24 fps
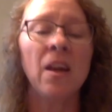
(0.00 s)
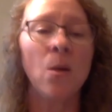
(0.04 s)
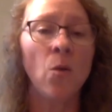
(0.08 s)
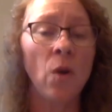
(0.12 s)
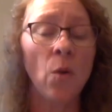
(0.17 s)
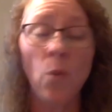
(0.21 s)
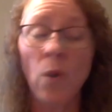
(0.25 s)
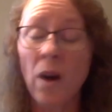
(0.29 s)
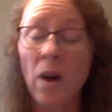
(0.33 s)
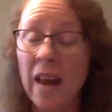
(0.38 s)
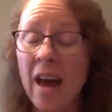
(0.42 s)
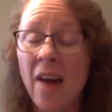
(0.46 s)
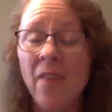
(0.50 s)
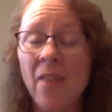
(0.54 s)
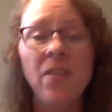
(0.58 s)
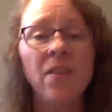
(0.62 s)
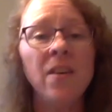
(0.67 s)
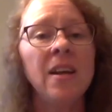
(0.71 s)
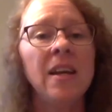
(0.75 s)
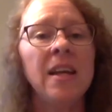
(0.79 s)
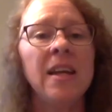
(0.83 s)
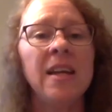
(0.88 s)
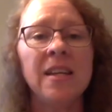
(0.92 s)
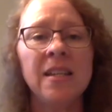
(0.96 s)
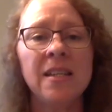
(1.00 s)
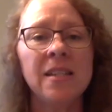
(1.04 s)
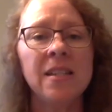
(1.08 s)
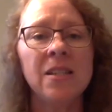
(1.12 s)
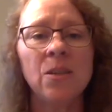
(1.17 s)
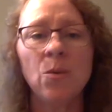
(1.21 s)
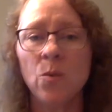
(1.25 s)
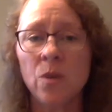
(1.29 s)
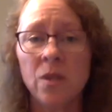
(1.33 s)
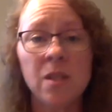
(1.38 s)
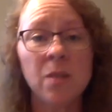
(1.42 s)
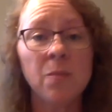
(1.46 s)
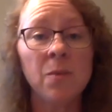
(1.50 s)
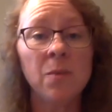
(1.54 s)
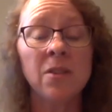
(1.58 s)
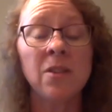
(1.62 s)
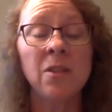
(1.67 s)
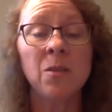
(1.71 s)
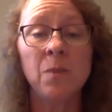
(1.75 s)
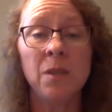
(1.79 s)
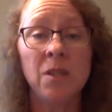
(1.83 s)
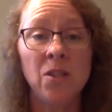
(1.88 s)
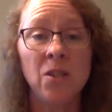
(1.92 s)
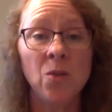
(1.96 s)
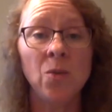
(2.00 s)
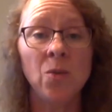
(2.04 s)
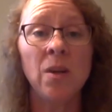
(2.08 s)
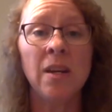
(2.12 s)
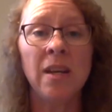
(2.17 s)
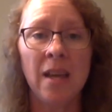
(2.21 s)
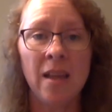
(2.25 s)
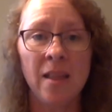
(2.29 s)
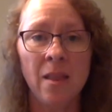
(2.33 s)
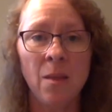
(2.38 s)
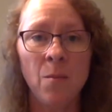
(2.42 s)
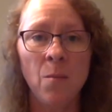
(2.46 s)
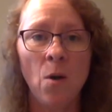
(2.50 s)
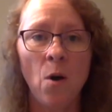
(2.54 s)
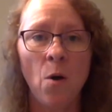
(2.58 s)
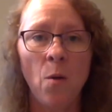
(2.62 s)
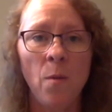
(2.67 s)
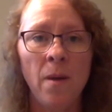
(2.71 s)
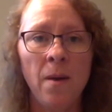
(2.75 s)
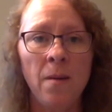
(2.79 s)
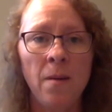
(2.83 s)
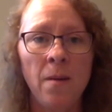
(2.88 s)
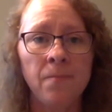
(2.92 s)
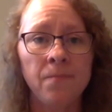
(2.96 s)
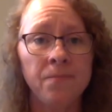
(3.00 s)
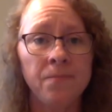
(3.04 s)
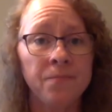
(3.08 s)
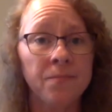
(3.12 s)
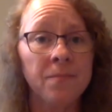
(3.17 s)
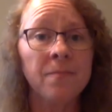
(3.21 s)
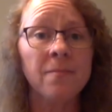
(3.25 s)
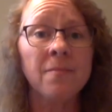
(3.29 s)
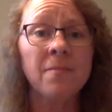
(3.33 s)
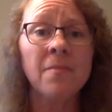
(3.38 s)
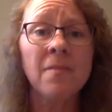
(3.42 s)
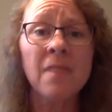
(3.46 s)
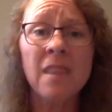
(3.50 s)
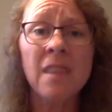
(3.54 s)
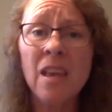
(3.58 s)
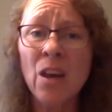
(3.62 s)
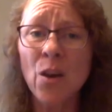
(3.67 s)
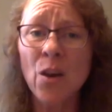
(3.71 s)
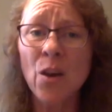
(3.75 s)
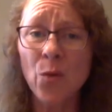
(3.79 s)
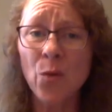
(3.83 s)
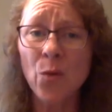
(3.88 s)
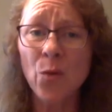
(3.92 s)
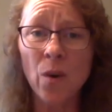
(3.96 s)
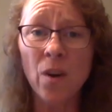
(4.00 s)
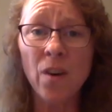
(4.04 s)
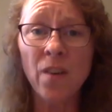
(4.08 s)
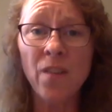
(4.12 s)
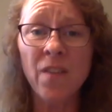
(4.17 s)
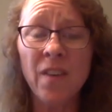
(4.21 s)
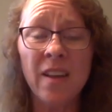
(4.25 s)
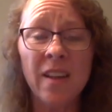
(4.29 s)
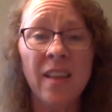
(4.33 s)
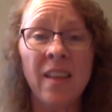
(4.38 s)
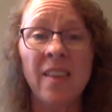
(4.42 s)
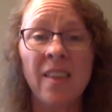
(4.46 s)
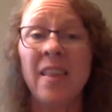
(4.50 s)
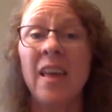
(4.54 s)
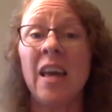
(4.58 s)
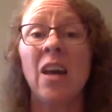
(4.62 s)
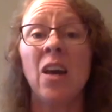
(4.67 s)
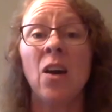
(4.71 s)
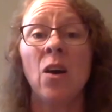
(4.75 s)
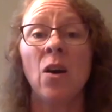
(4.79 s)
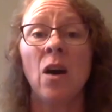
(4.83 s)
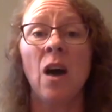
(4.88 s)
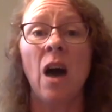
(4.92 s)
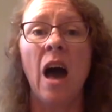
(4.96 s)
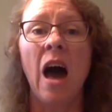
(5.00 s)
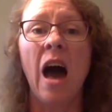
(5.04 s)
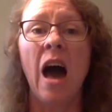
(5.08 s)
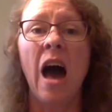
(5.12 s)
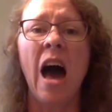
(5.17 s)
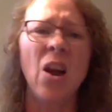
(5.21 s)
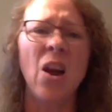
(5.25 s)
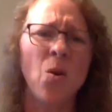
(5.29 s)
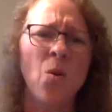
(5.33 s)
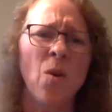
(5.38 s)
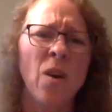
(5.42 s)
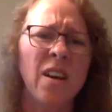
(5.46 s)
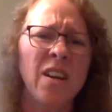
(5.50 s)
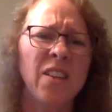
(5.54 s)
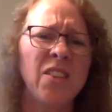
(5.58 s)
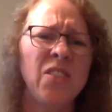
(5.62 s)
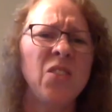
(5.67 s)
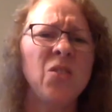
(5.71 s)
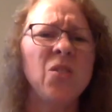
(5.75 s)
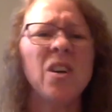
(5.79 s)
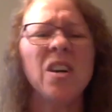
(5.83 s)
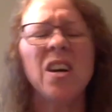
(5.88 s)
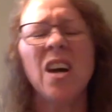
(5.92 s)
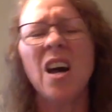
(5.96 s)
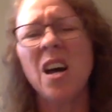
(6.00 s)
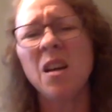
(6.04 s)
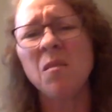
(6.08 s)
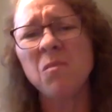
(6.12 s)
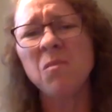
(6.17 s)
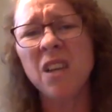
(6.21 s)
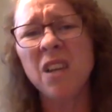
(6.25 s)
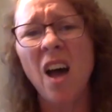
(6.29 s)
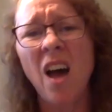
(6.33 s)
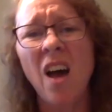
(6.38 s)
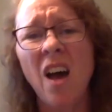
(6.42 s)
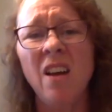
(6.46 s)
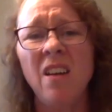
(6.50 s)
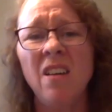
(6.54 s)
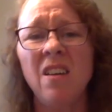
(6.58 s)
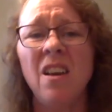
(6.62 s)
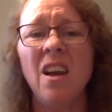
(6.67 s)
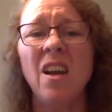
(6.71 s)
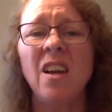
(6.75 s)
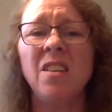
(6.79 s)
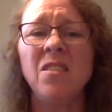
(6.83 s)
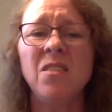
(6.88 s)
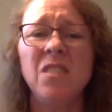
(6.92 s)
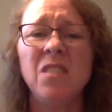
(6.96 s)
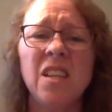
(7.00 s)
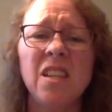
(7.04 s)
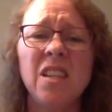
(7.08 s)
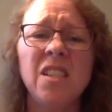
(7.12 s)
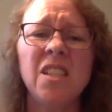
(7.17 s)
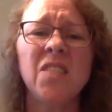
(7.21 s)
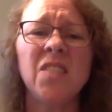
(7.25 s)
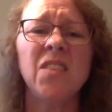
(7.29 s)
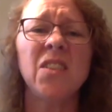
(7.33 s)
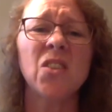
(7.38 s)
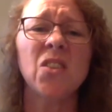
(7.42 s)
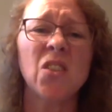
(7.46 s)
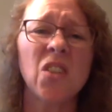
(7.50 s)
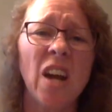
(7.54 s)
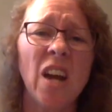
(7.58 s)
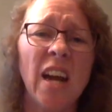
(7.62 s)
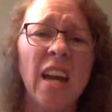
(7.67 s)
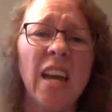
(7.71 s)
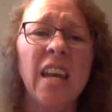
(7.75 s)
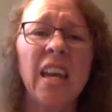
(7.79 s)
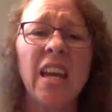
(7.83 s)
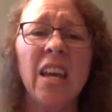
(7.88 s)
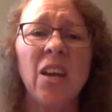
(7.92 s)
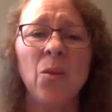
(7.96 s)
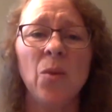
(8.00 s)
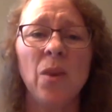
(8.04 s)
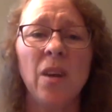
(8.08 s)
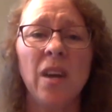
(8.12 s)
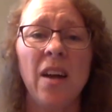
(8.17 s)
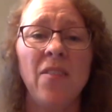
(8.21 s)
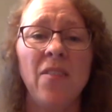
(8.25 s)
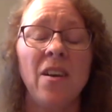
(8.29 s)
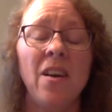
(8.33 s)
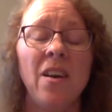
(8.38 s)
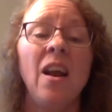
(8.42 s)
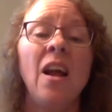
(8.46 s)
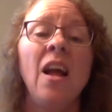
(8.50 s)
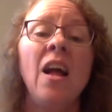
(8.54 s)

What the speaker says: Whatever it is that we're supposed to be doing in the moment, if we're feeling like, I don't want to do it, I'm tired, I just feel cranky and whatever,